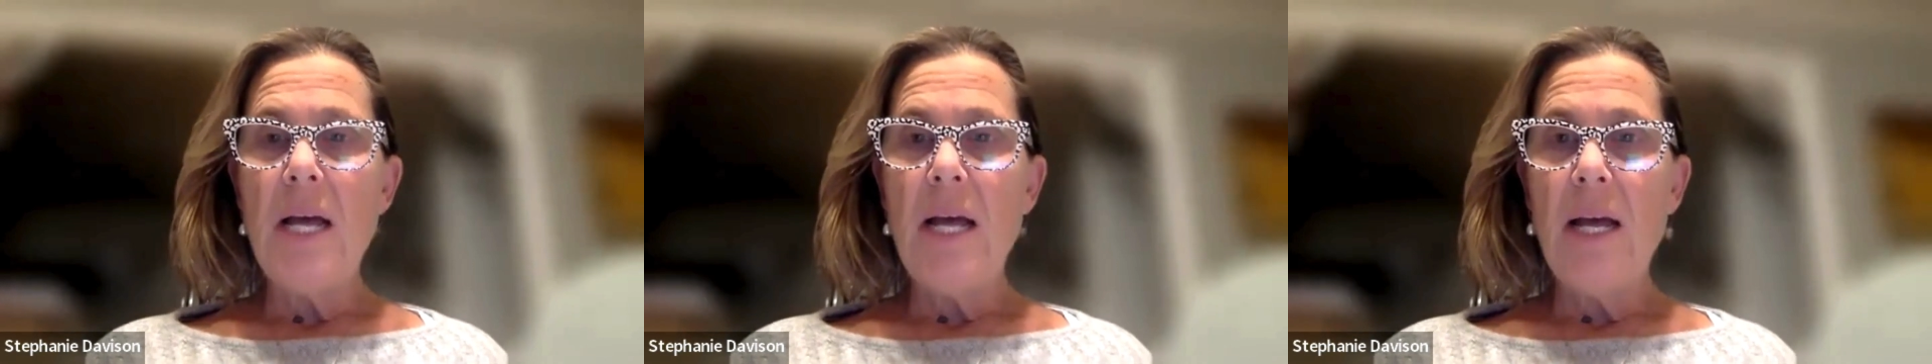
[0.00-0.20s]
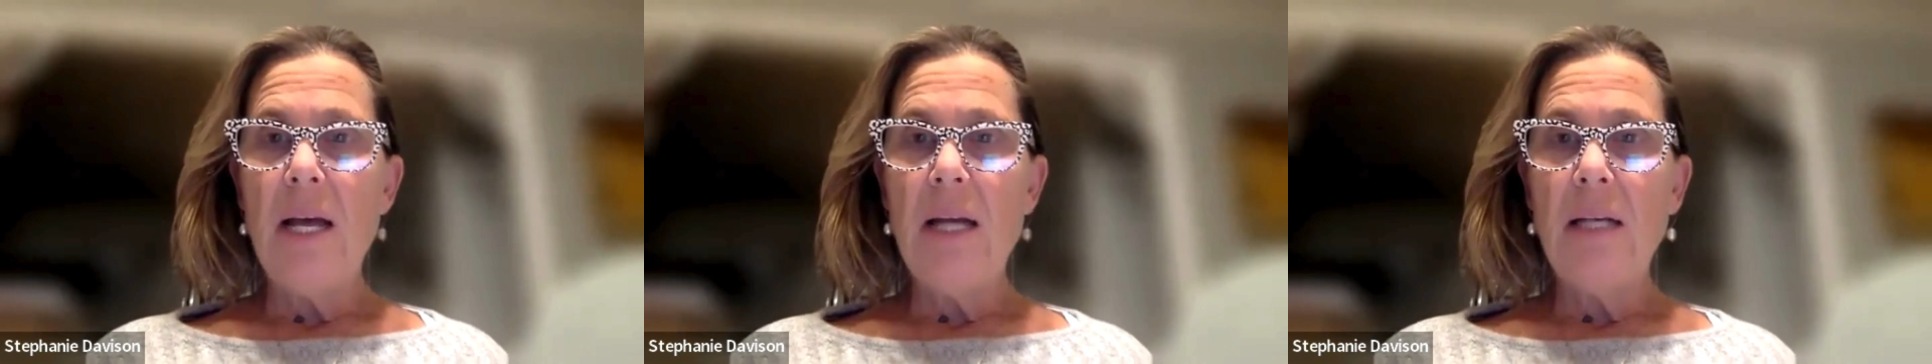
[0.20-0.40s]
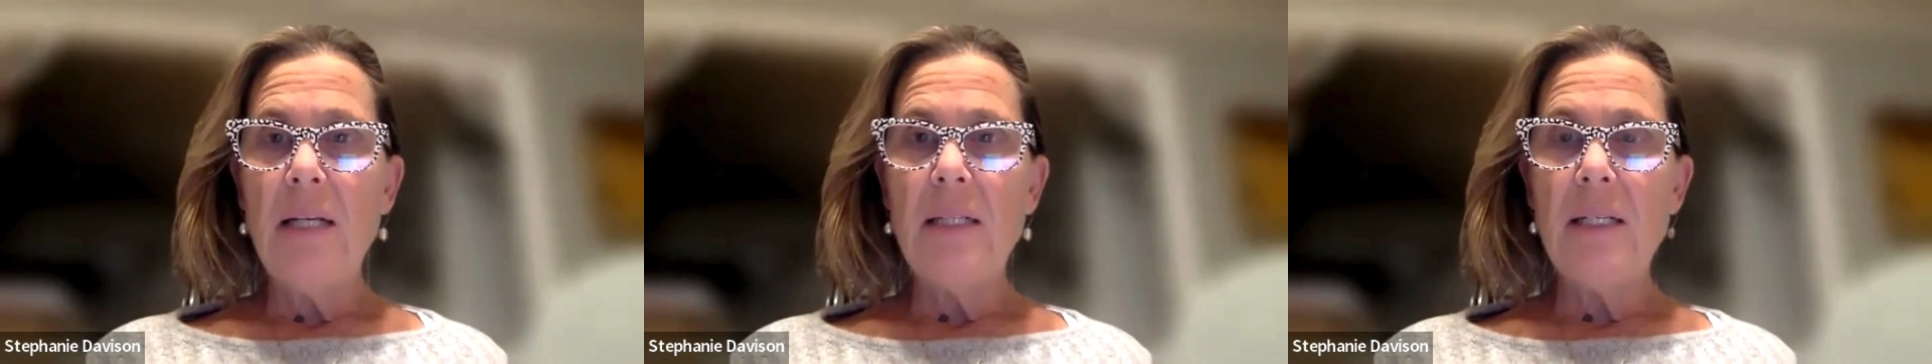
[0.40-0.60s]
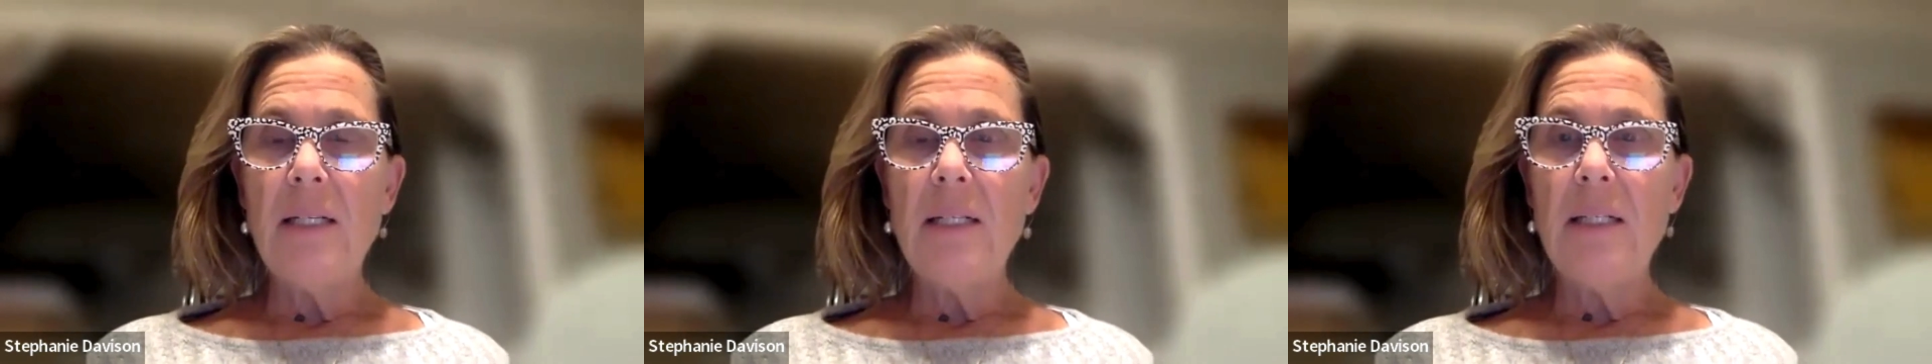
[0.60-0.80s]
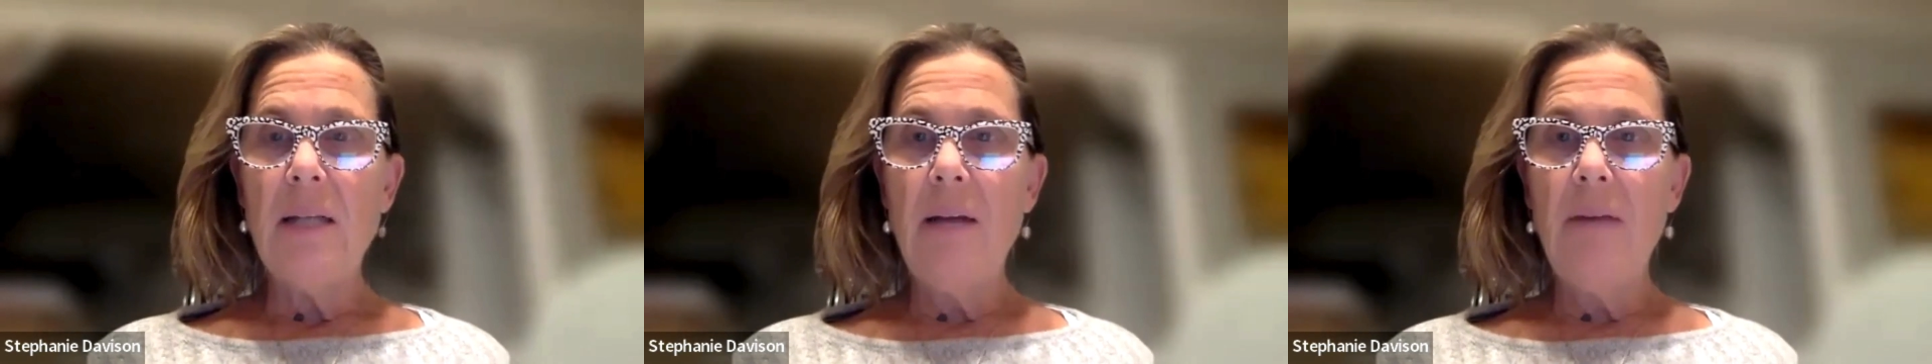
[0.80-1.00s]
And
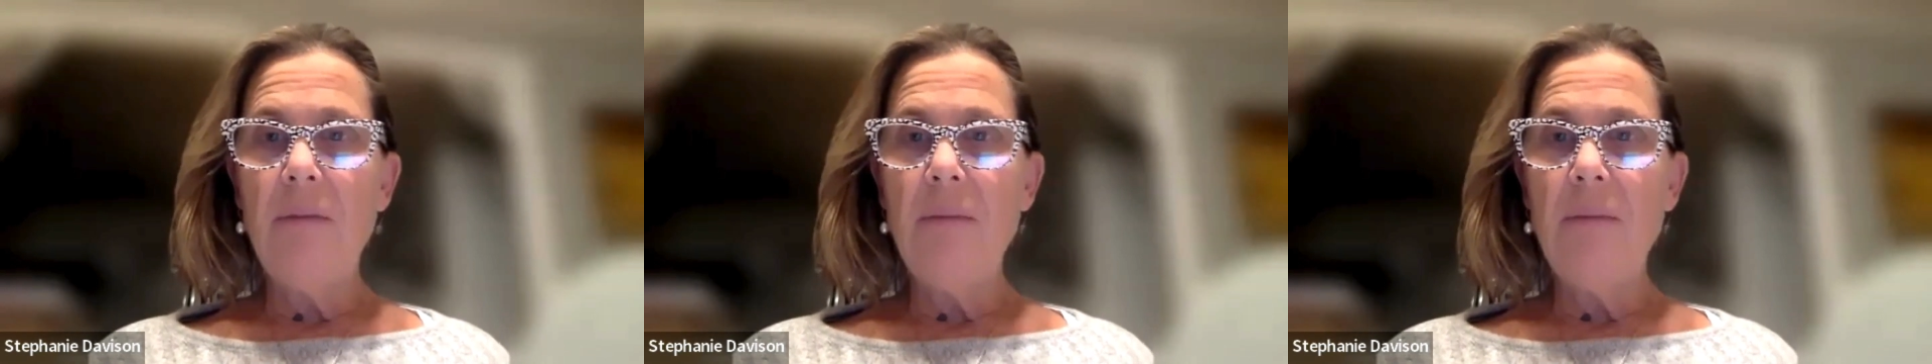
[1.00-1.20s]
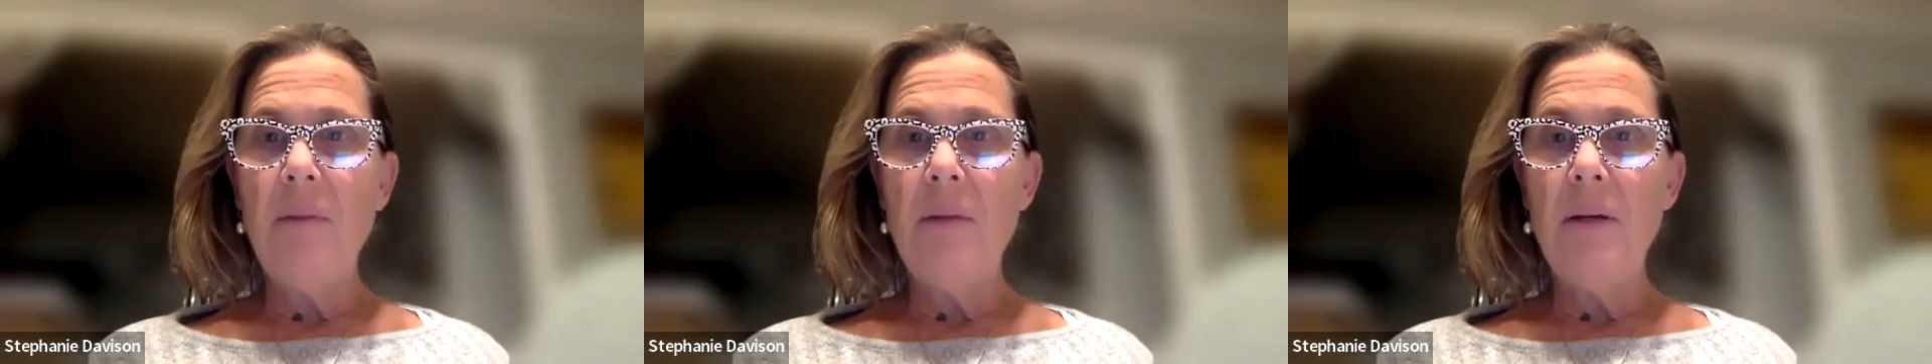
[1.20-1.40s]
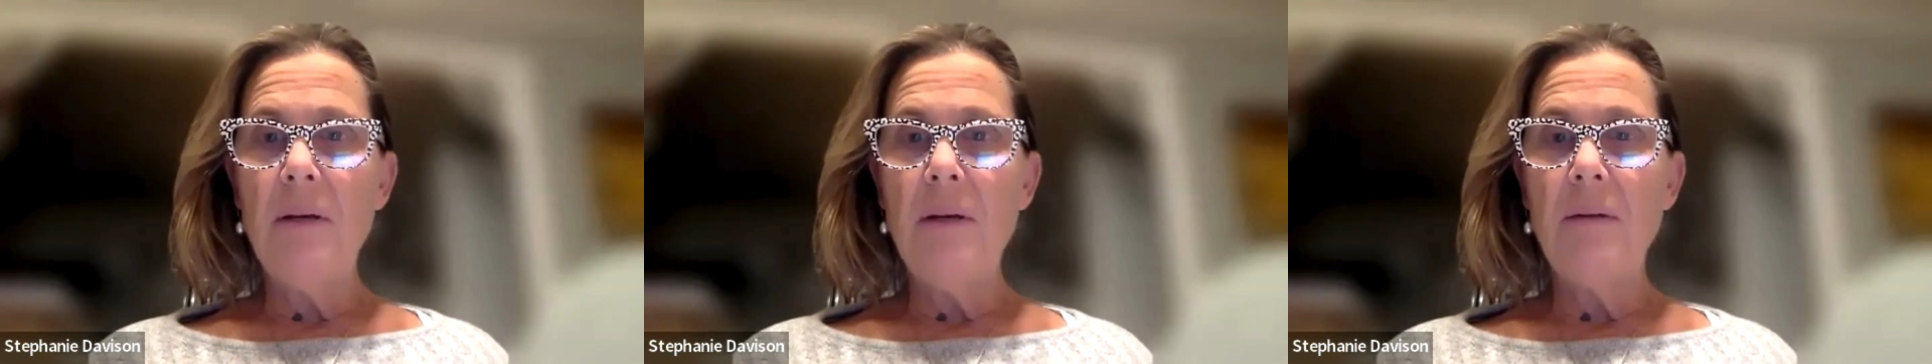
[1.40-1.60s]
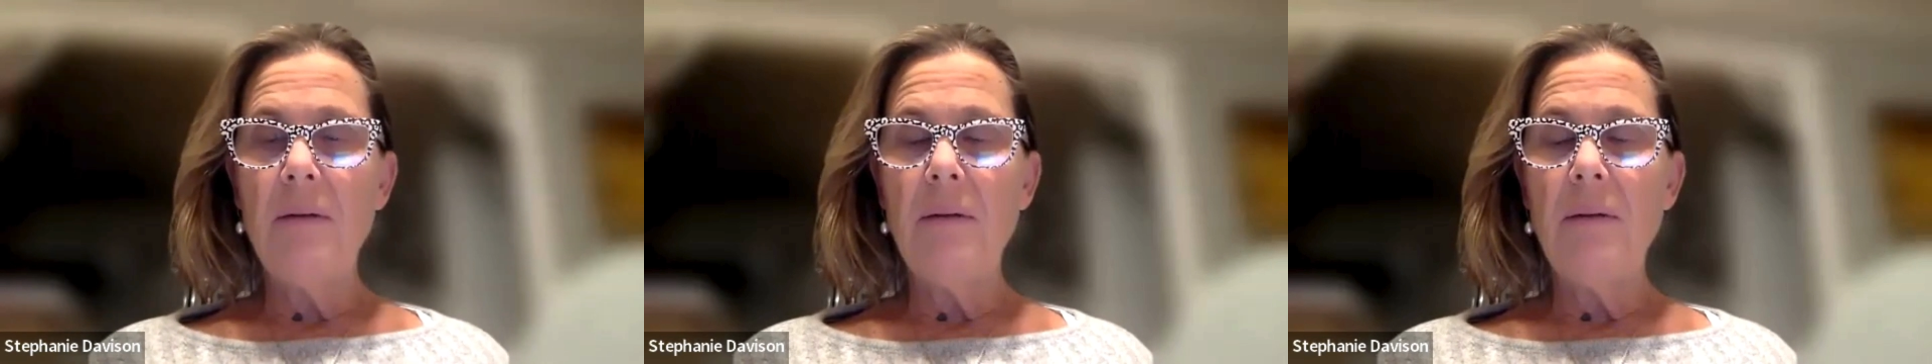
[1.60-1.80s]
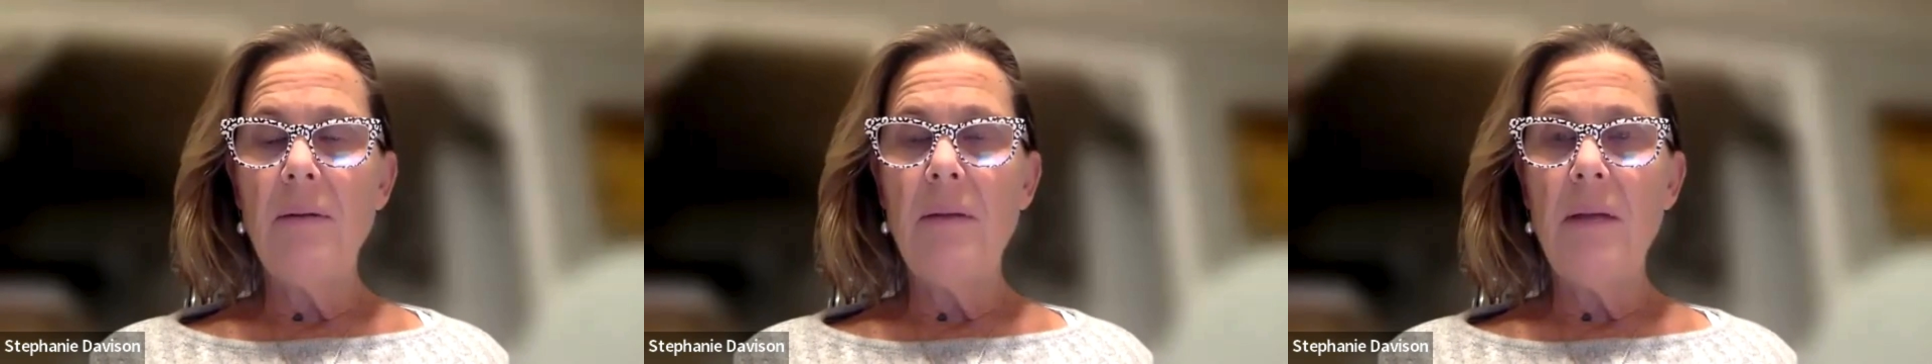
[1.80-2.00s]
aside from the
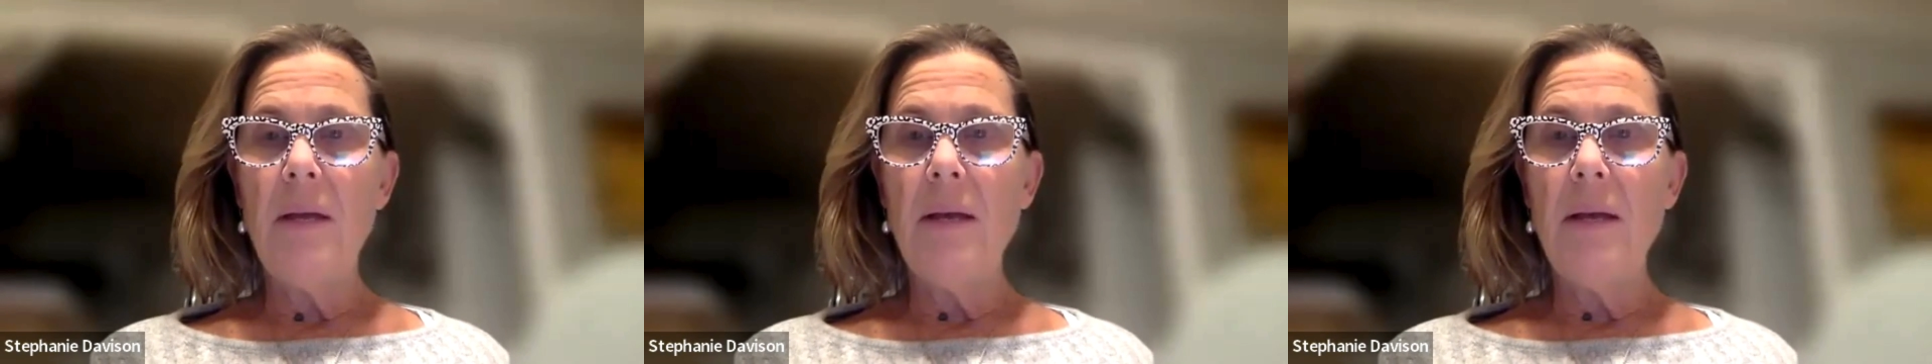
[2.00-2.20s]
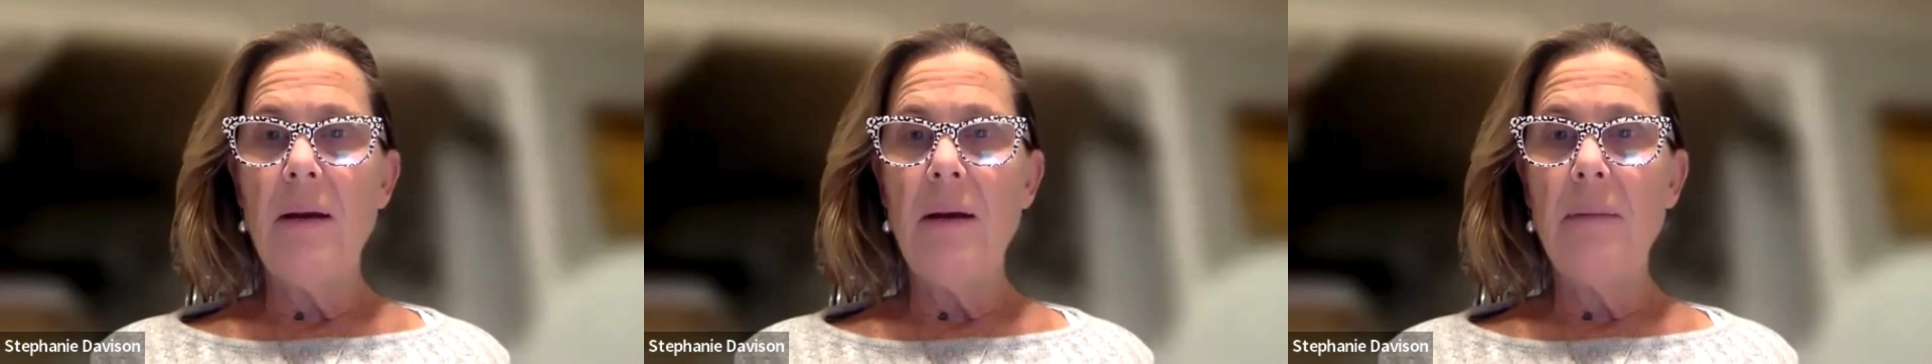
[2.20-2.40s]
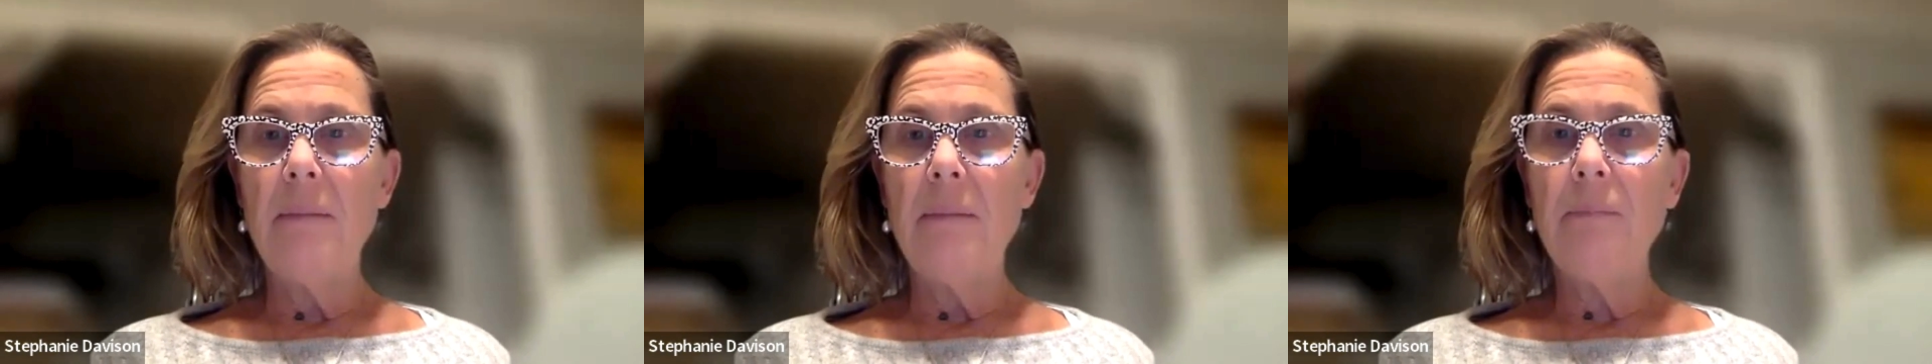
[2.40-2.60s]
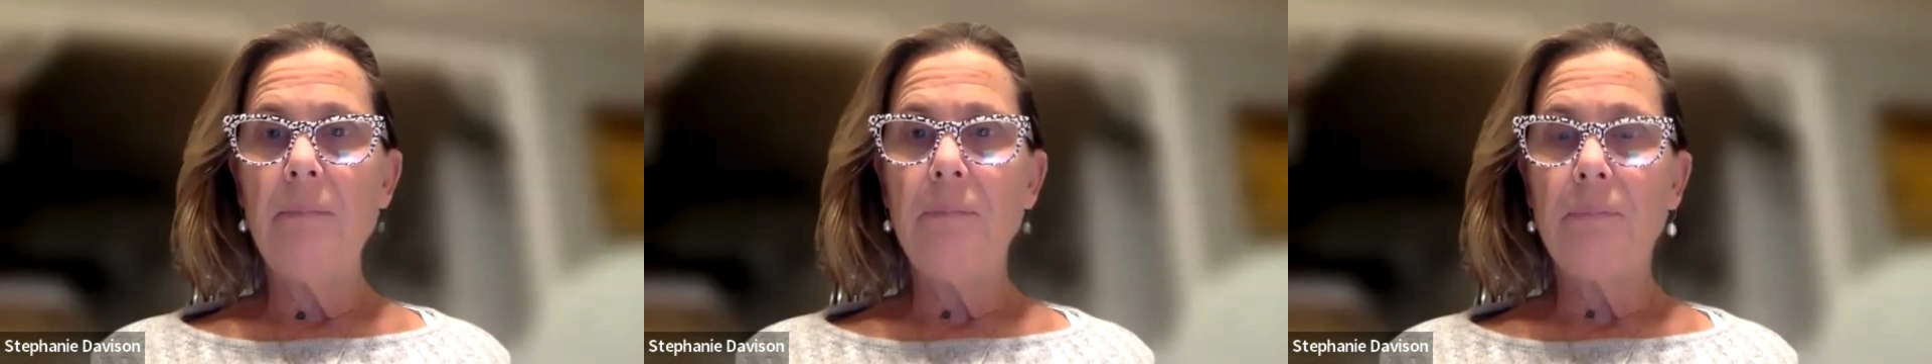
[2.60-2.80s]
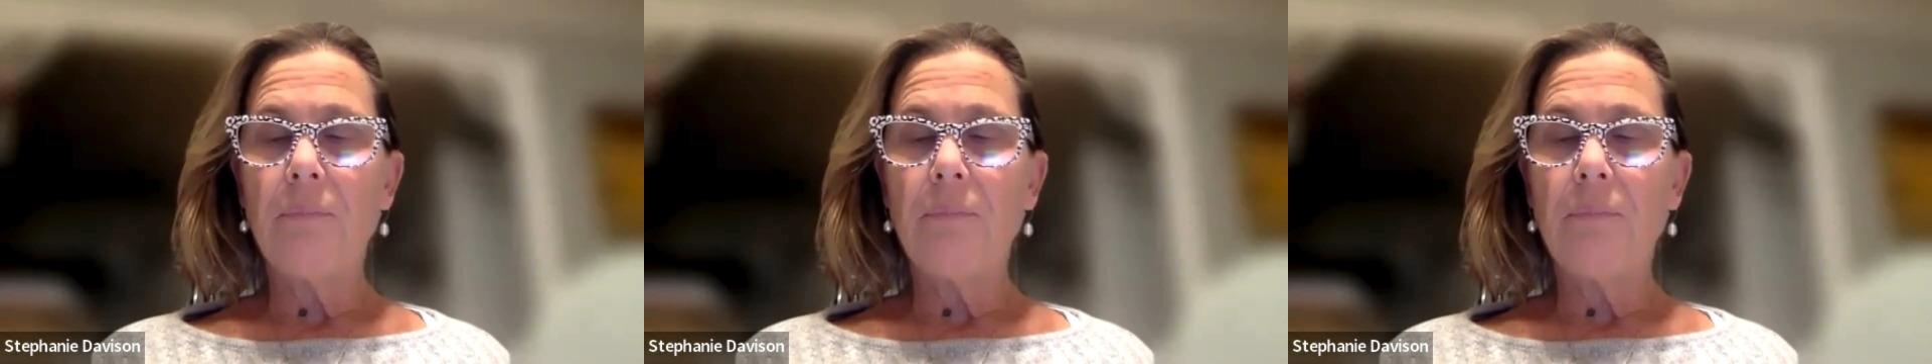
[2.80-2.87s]
and